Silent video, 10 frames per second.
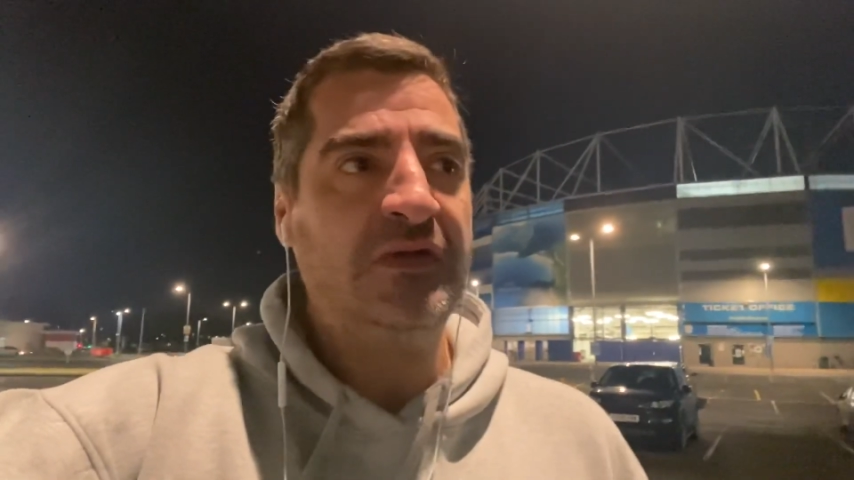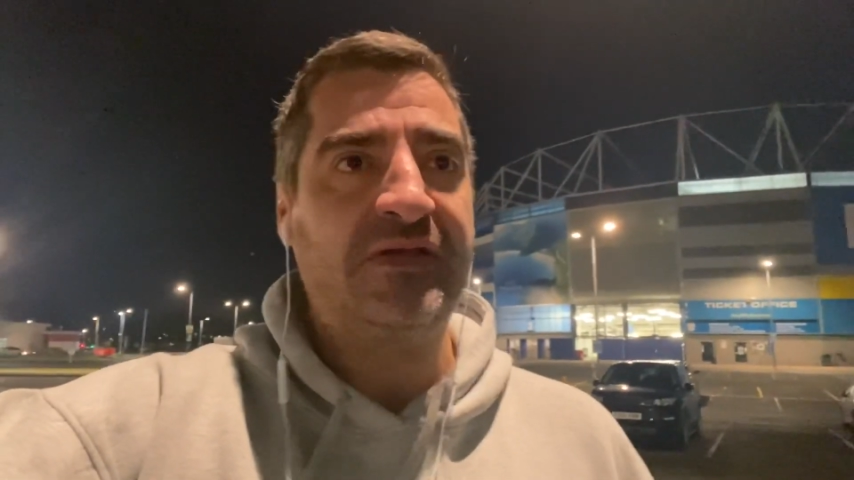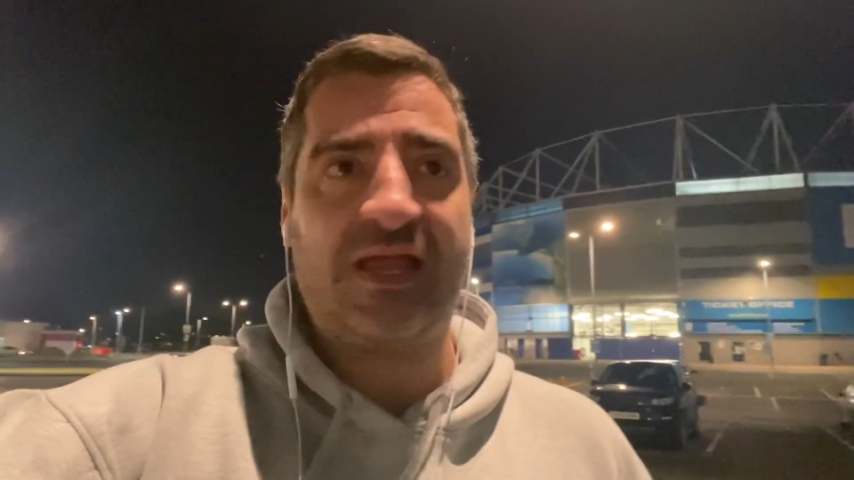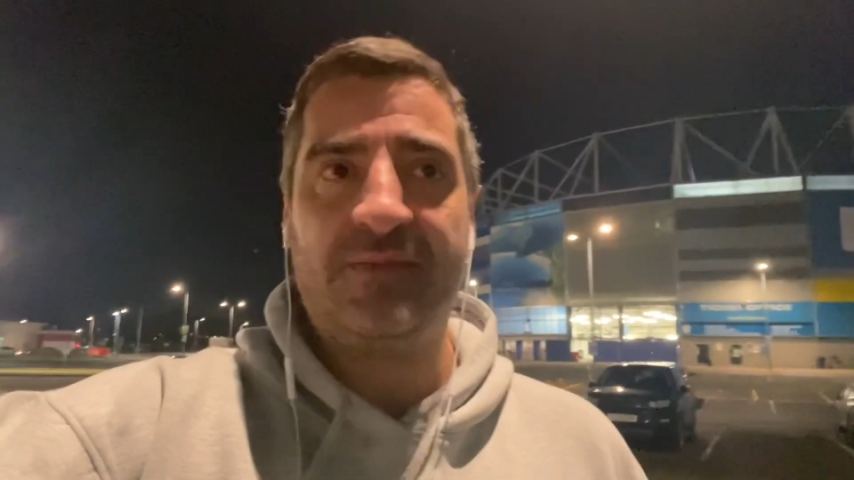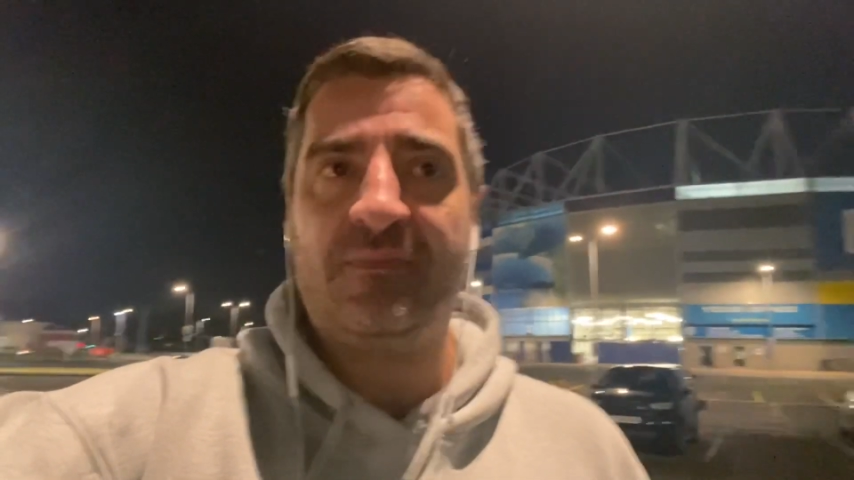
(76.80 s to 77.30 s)

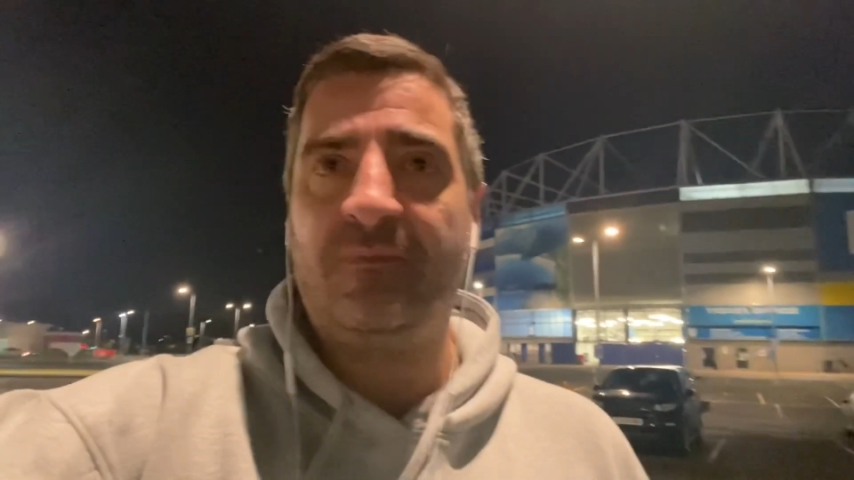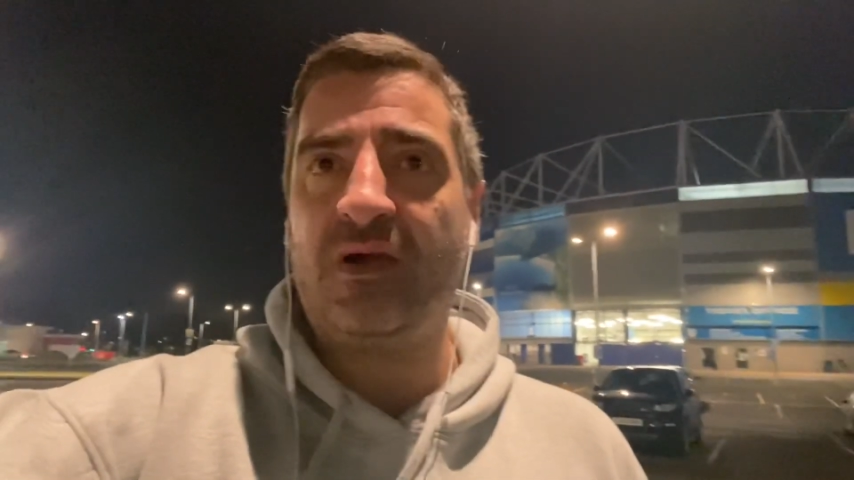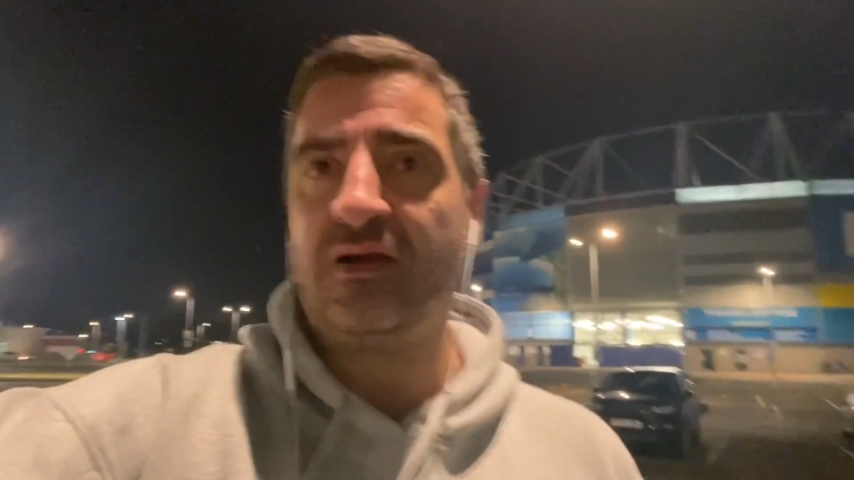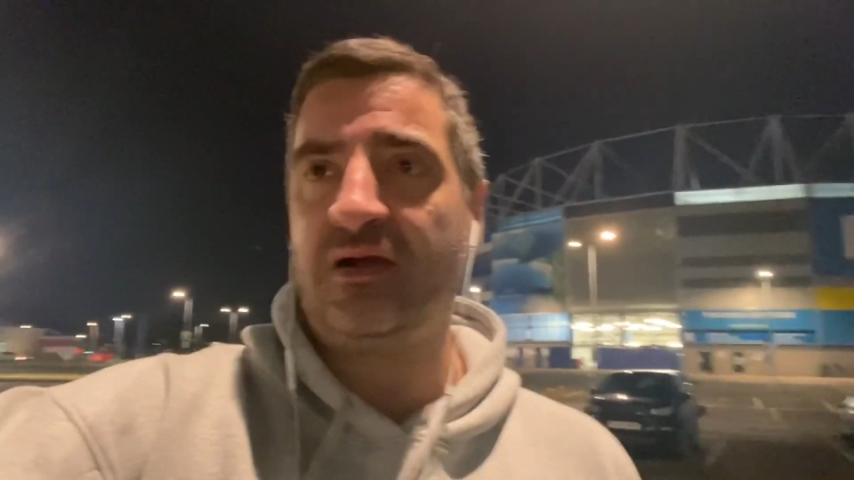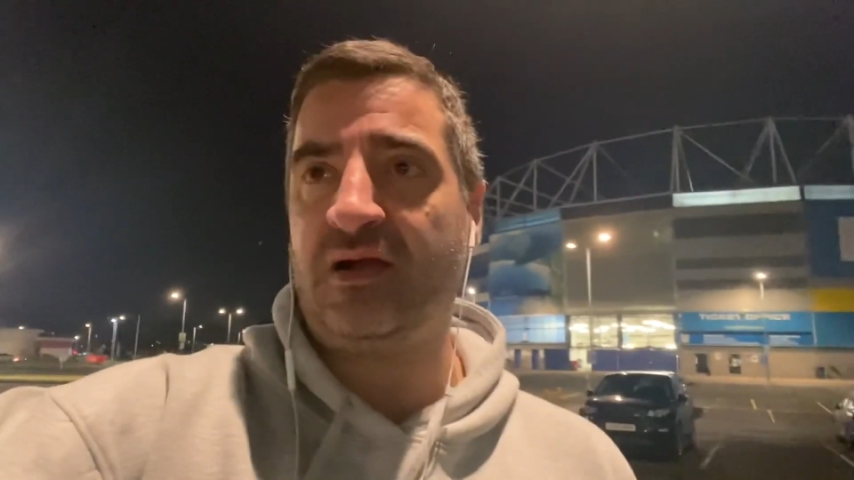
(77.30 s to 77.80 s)
game
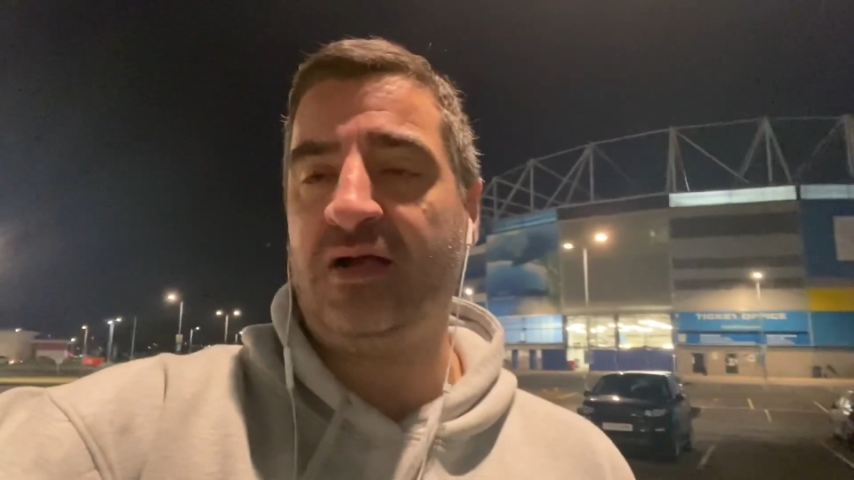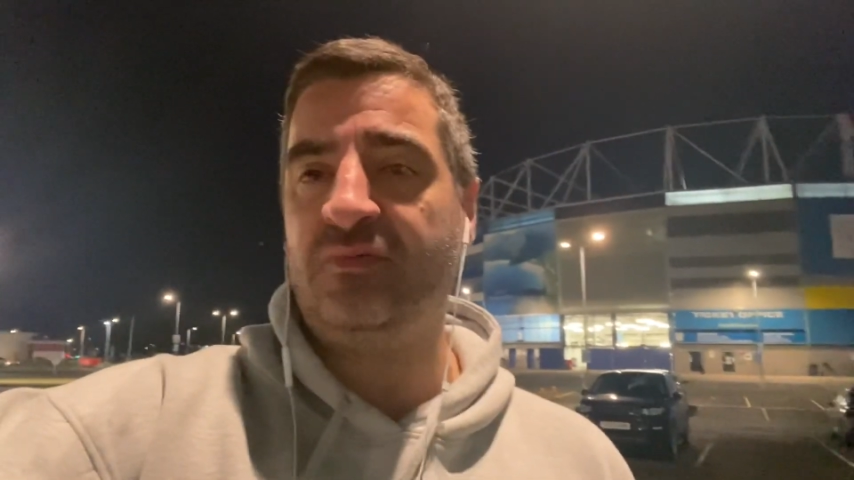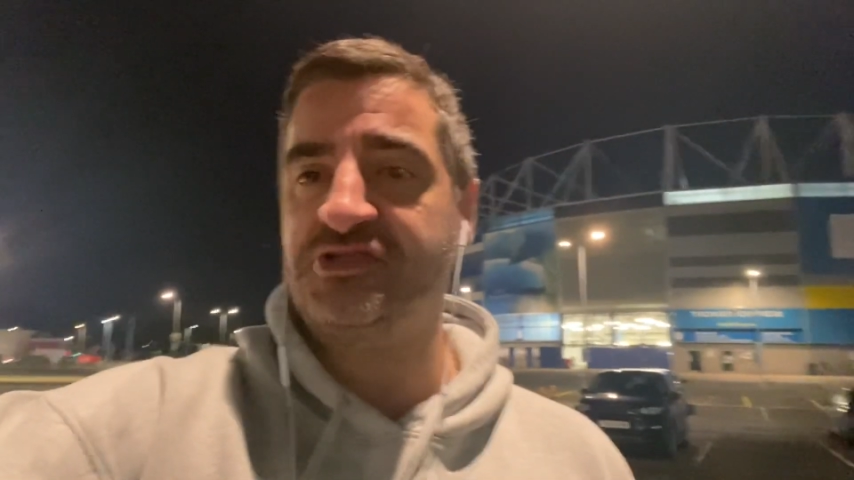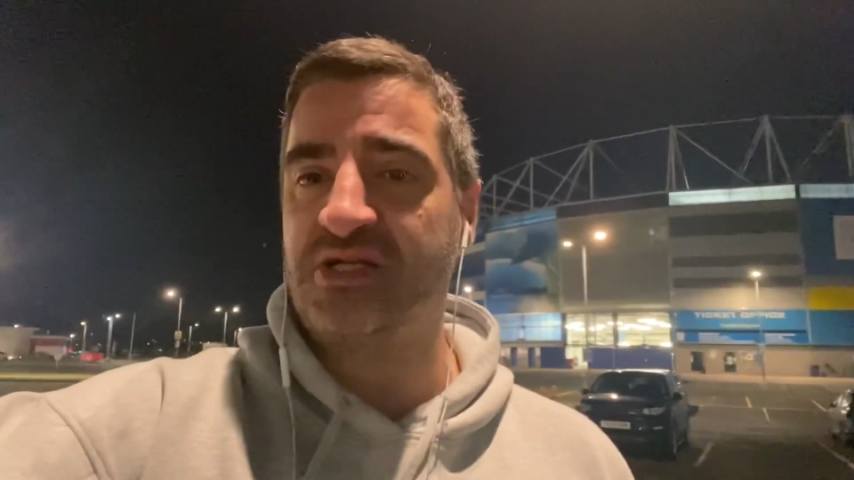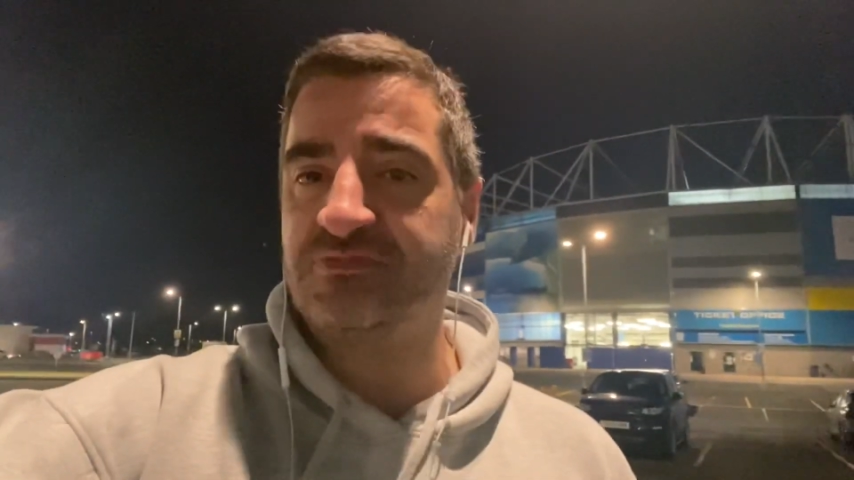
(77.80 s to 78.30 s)

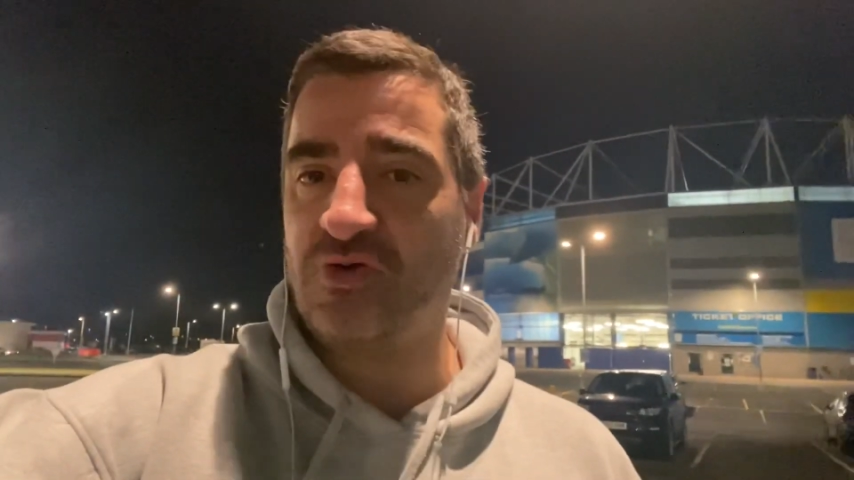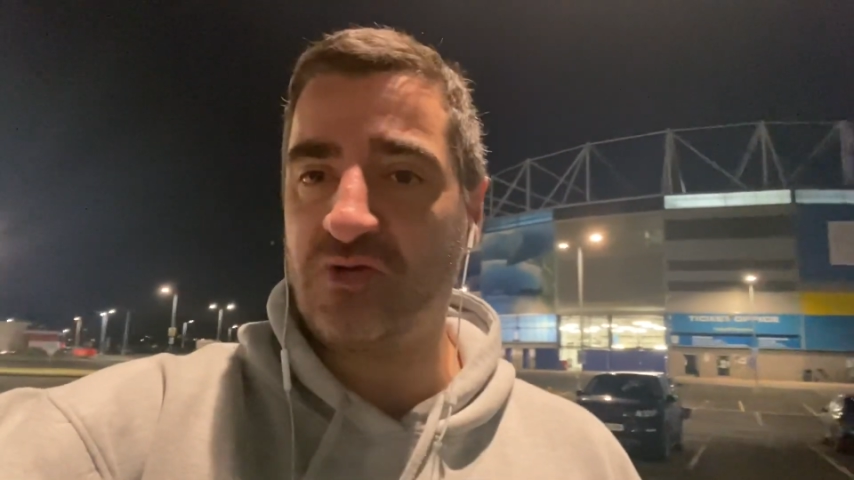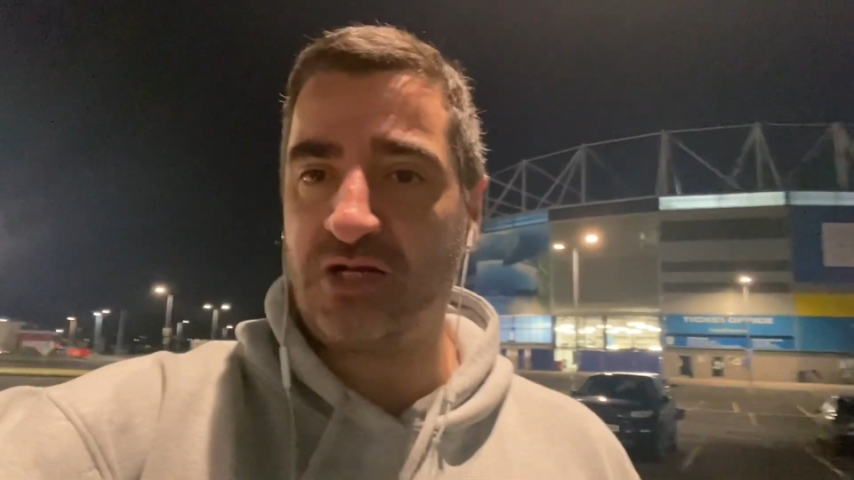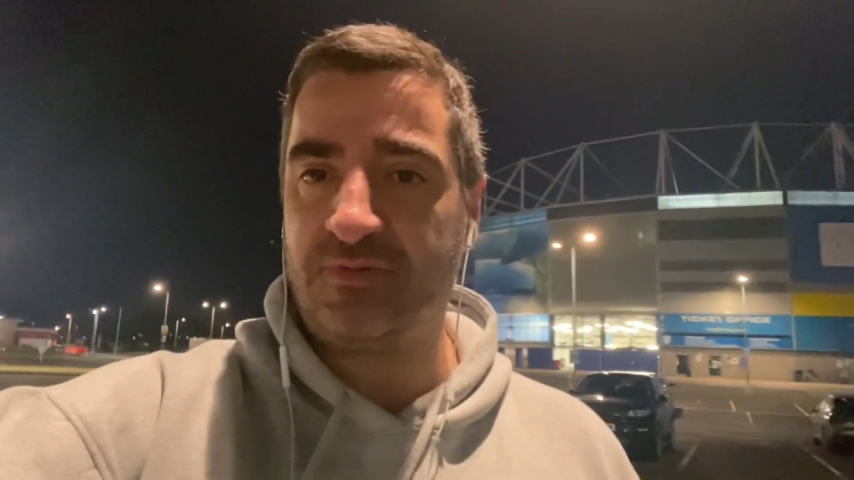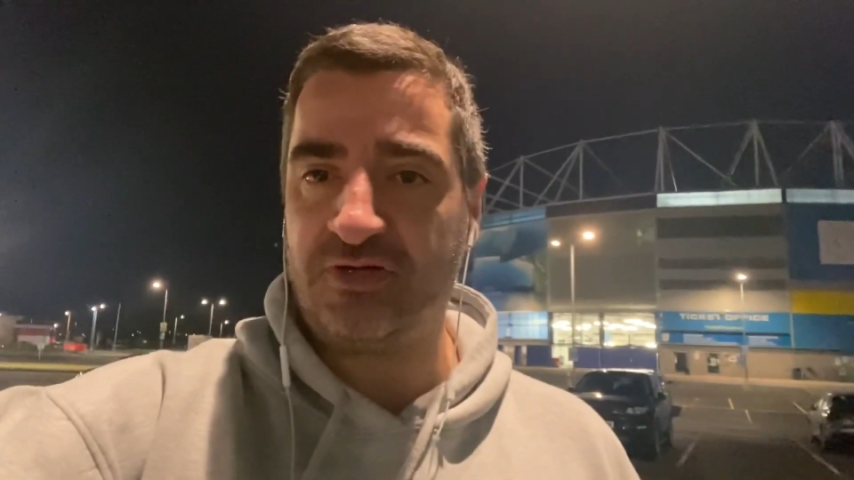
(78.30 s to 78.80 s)
which I'm
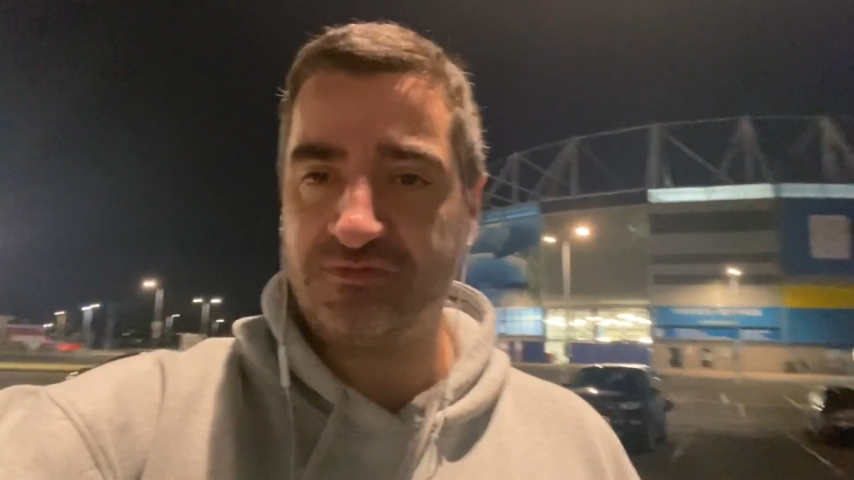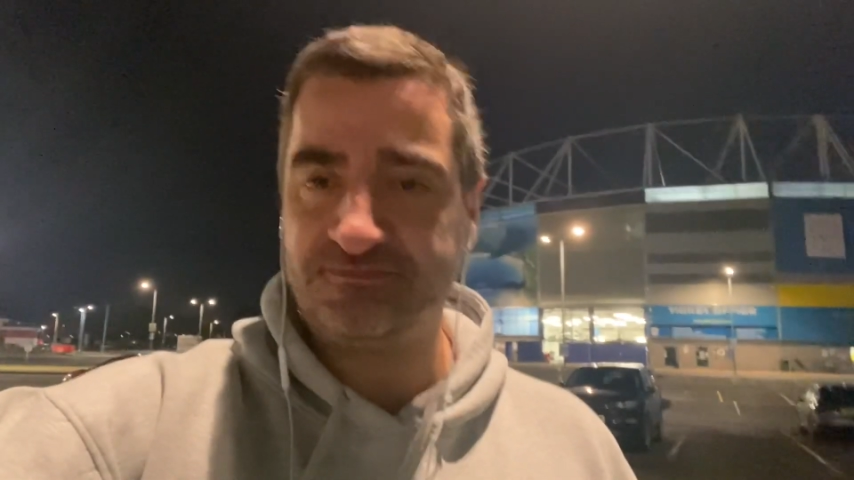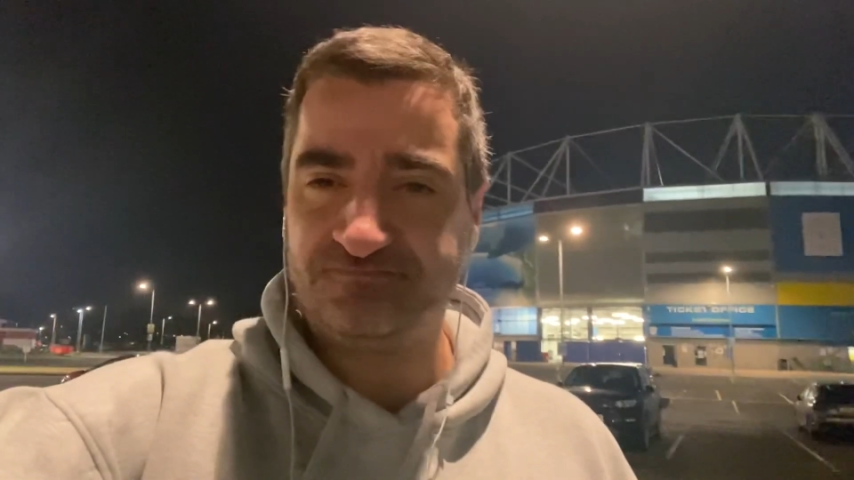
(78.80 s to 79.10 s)
talking about.